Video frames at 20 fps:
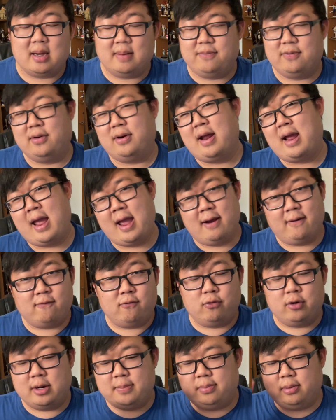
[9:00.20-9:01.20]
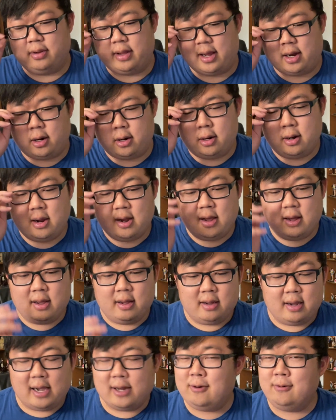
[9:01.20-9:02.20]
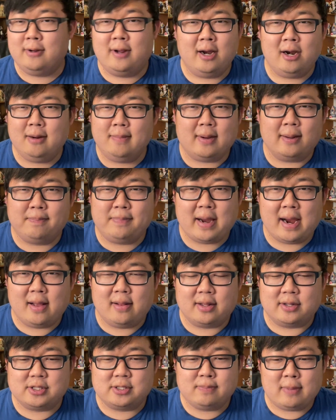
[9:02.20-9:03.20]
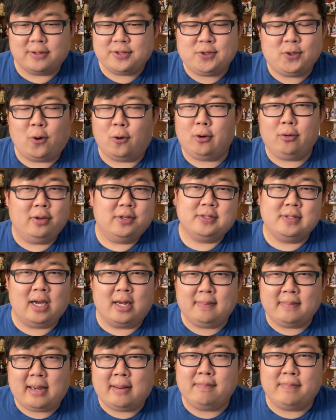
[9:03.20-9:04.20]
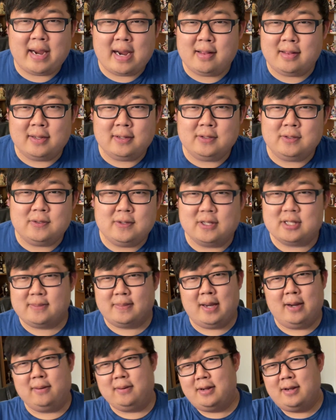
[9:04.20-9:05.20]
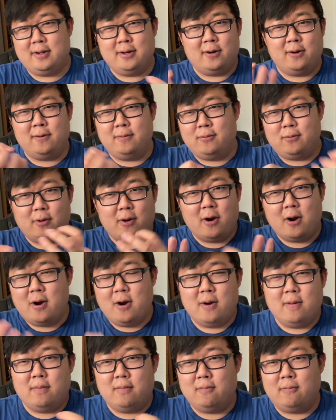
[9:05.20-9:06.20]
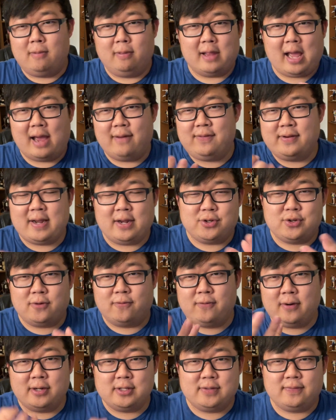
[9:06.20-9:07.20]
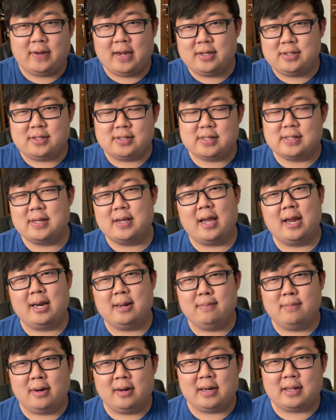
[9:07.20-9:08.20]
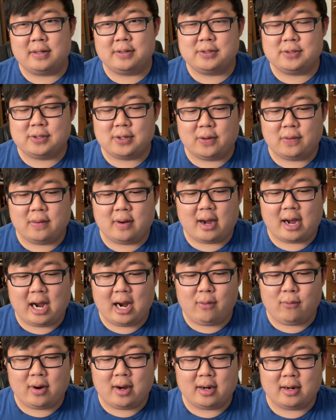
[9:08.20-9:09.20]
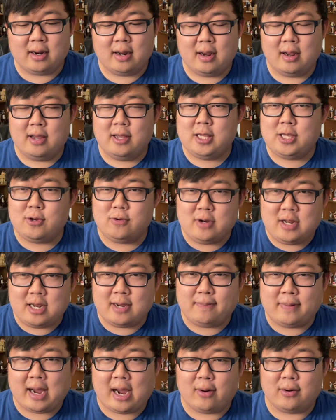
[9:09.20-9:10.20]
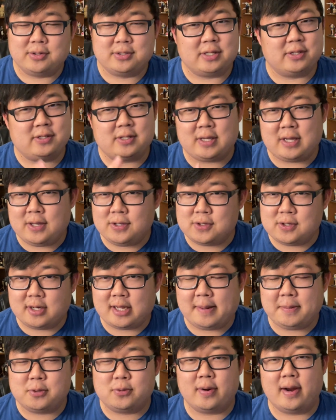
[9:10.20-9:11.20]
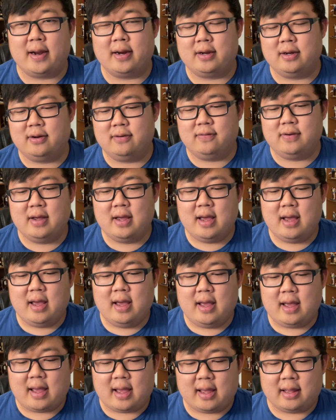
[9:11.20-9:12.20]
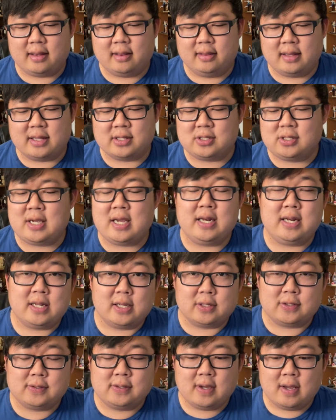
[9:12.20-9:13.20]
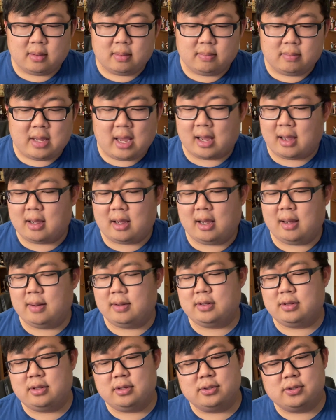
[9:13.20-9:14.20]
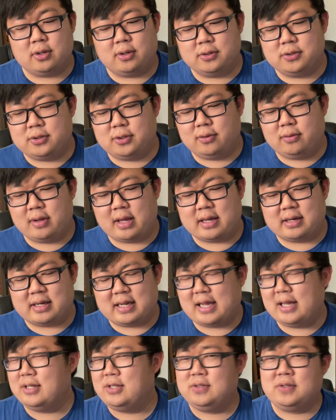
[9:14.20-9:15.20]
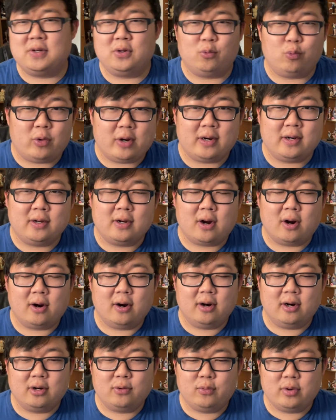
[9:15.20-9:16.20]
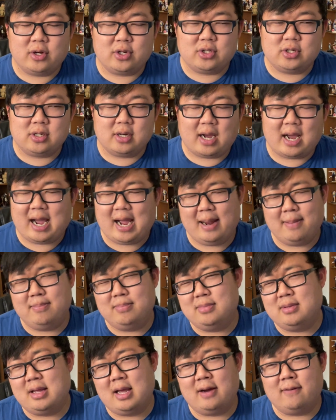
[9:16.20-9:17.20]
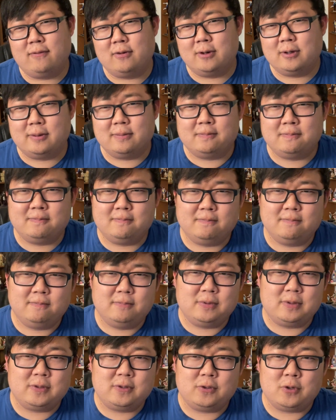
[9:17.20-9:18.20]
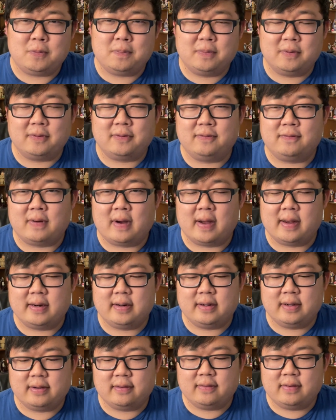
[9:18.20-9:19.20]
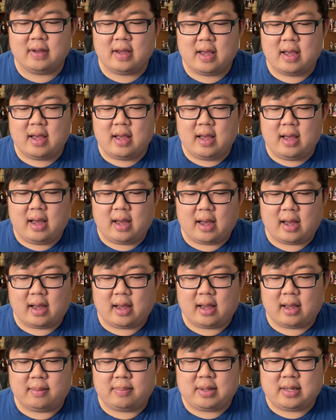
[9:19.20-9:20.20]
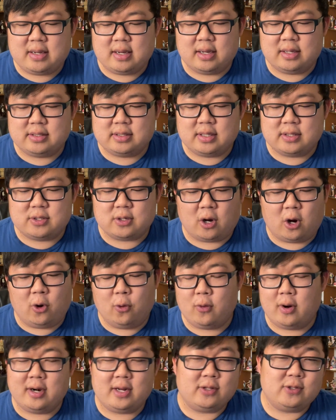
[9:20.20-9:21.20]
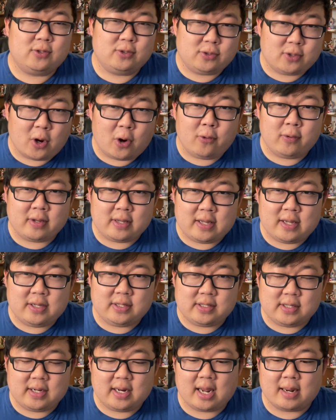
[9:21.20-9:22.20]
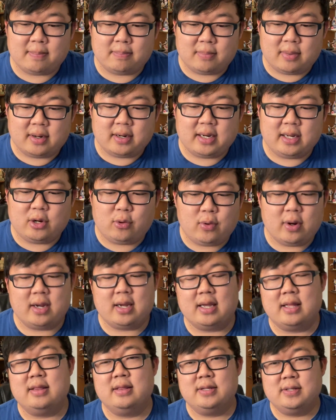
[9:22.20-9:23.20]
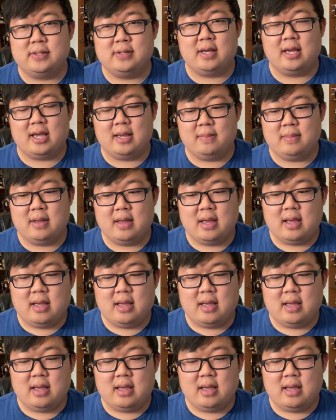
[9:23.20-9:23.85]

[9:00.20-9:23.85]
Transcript: up for every player. I don't care about balance. Machi Koro is not about balance. It's about, you know, laughing at your friends' faces and getting money. So I want unique powers. It's easier to keep track of and less tedious. Yeah, there's also an instant win card, which I'm never super fond of. Because it's already so easy to get money quick in this game,